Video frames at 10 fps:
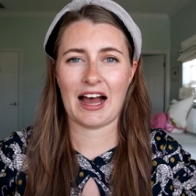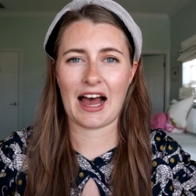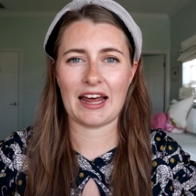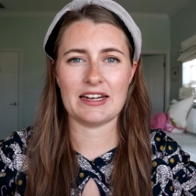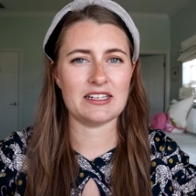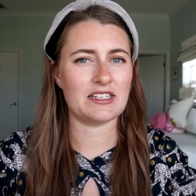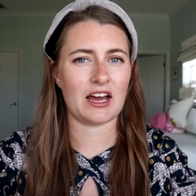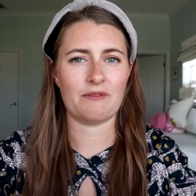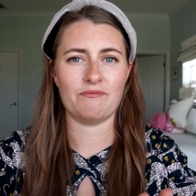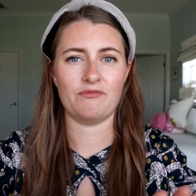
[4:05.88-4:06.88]
and
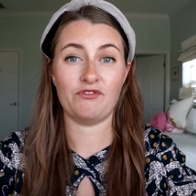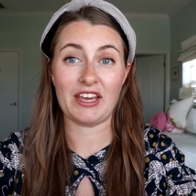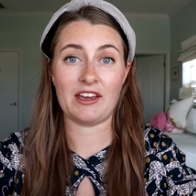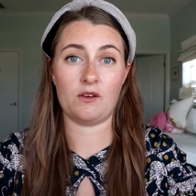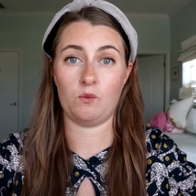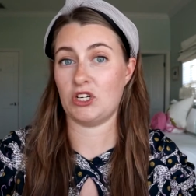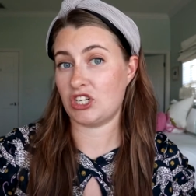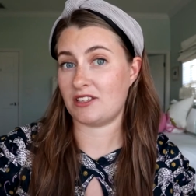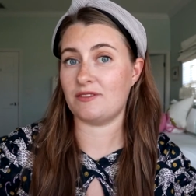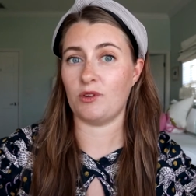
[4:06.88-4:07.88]
vegan, which
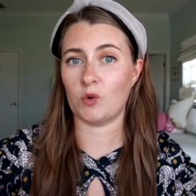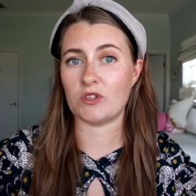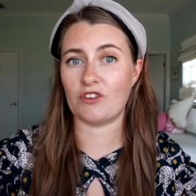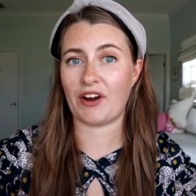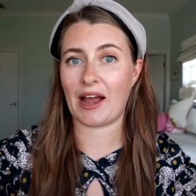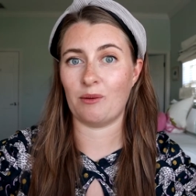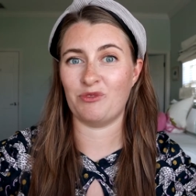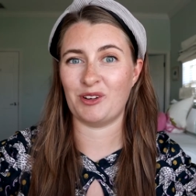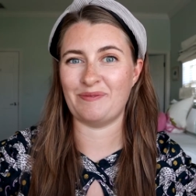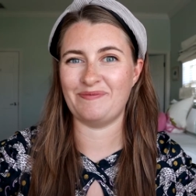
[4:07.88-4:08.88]
is also very
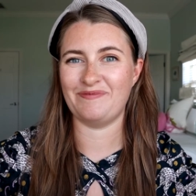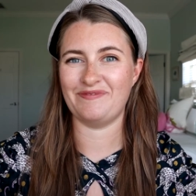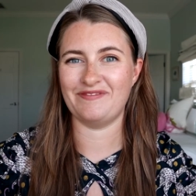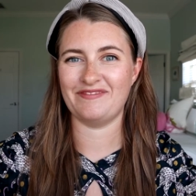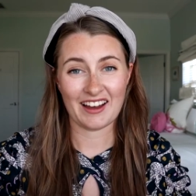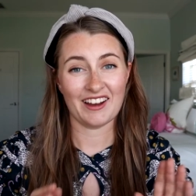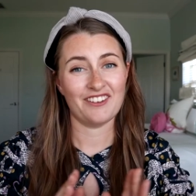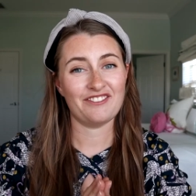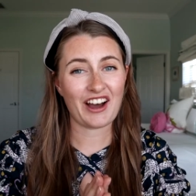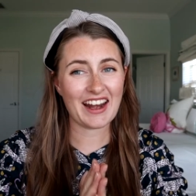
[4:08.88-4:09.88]
helpful.
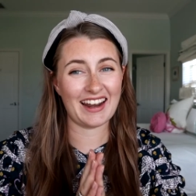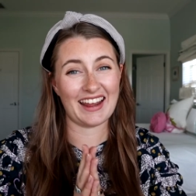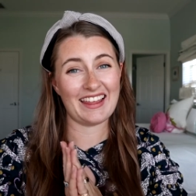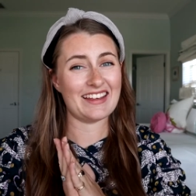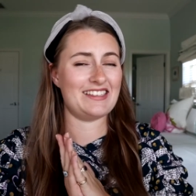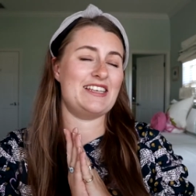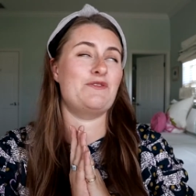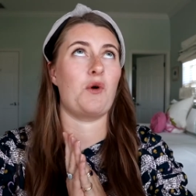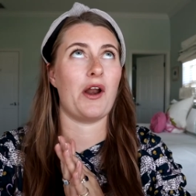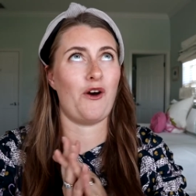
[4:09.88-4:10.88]
Finally, this
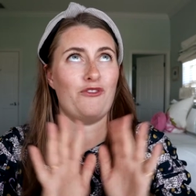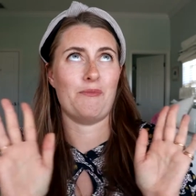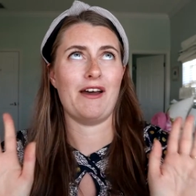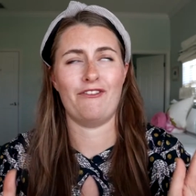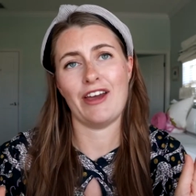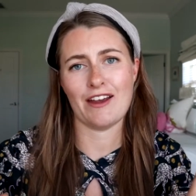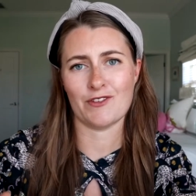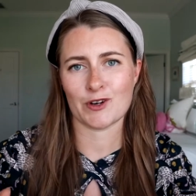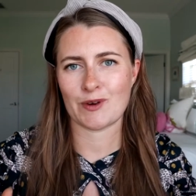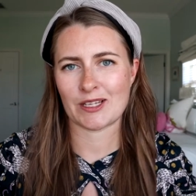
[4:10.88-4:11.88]
is one of my
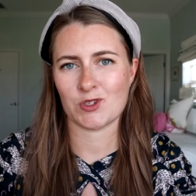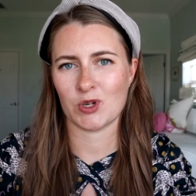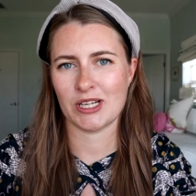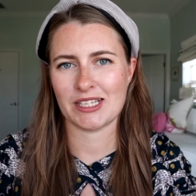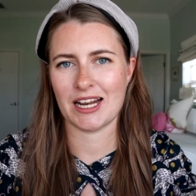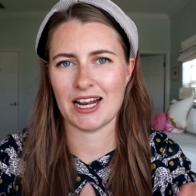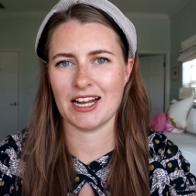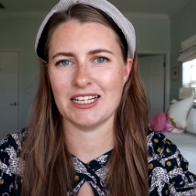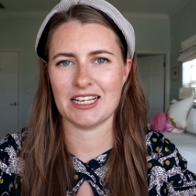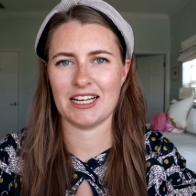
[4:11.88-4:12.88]
favourite restaurants in
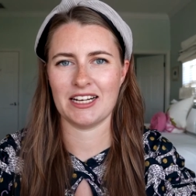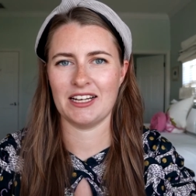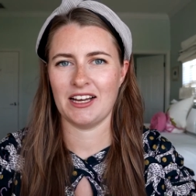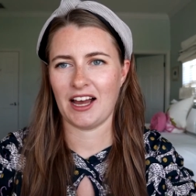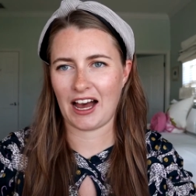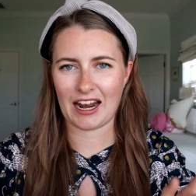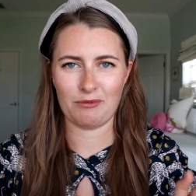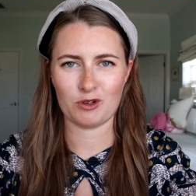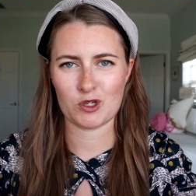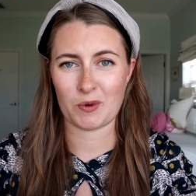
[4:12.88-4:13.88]
London, and I'm
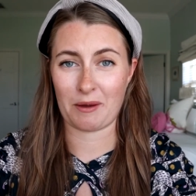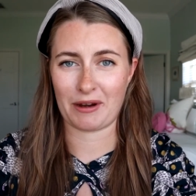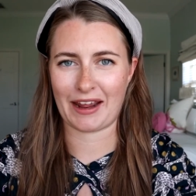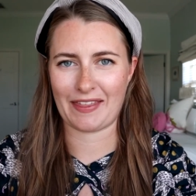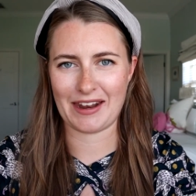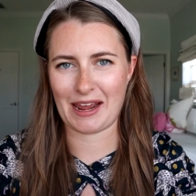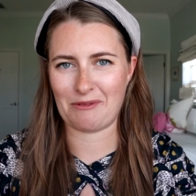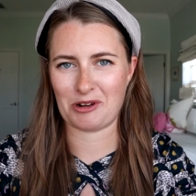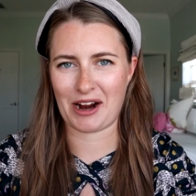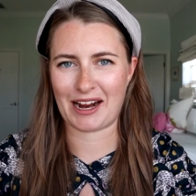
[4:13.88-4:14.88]
not sure whether I'm going to get the
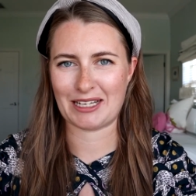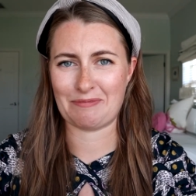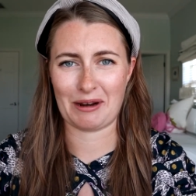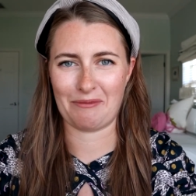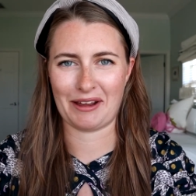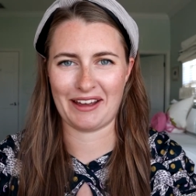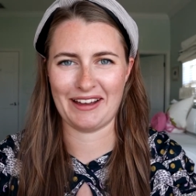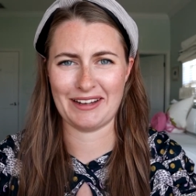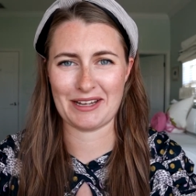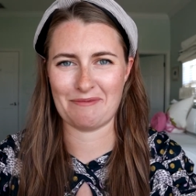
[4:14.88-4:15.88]
name correct, but I'm going
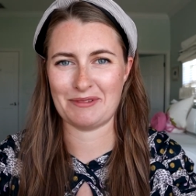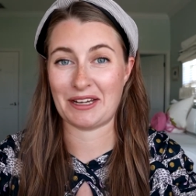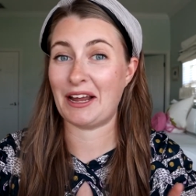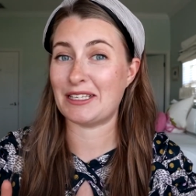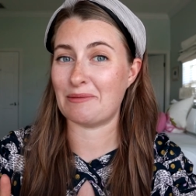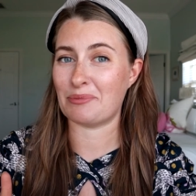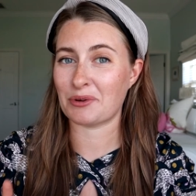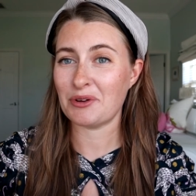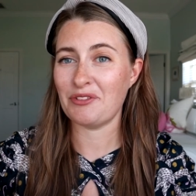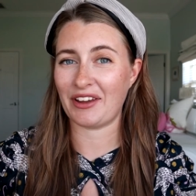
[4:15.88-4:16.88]
to attempt it. It's a
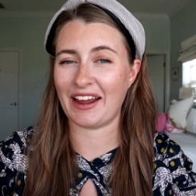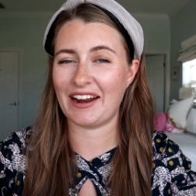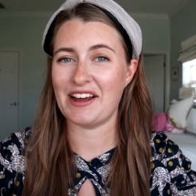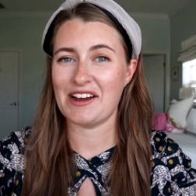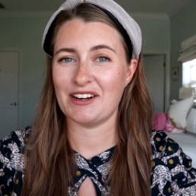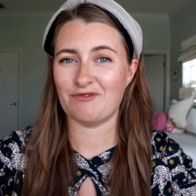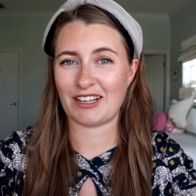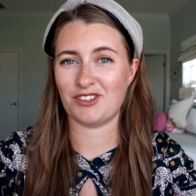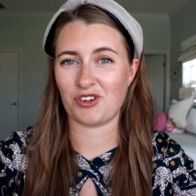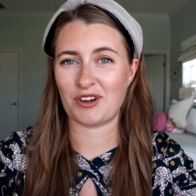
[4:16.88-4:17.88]
Peruvian
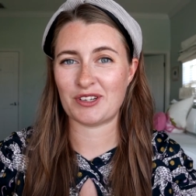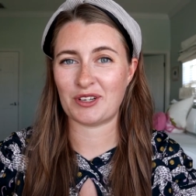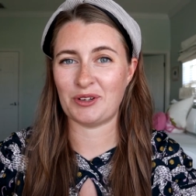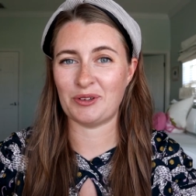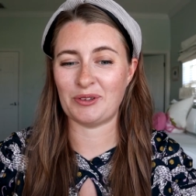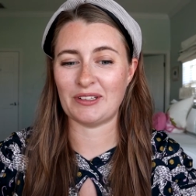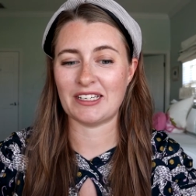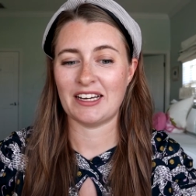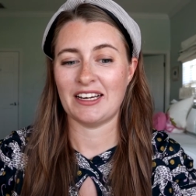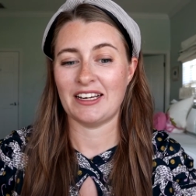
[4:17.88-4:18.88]
restaurant called